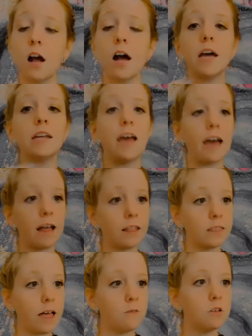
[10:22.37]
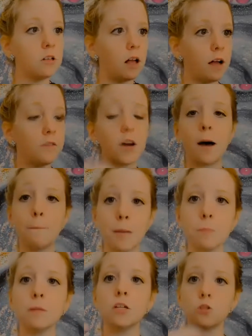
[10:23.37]
a level of
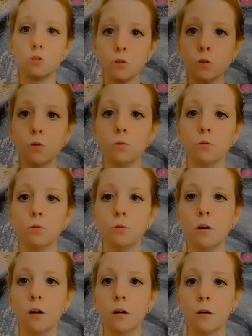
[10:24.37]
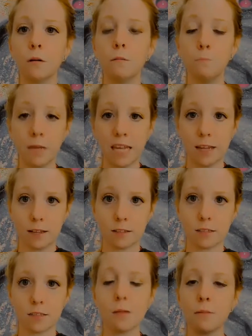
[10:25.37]
commitment to meet
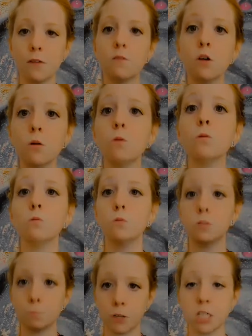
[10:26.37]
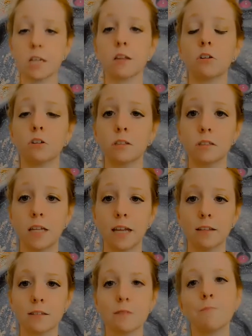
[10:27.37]
some of those particular
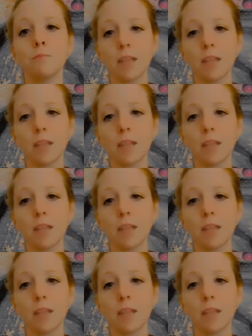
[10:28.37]
needs.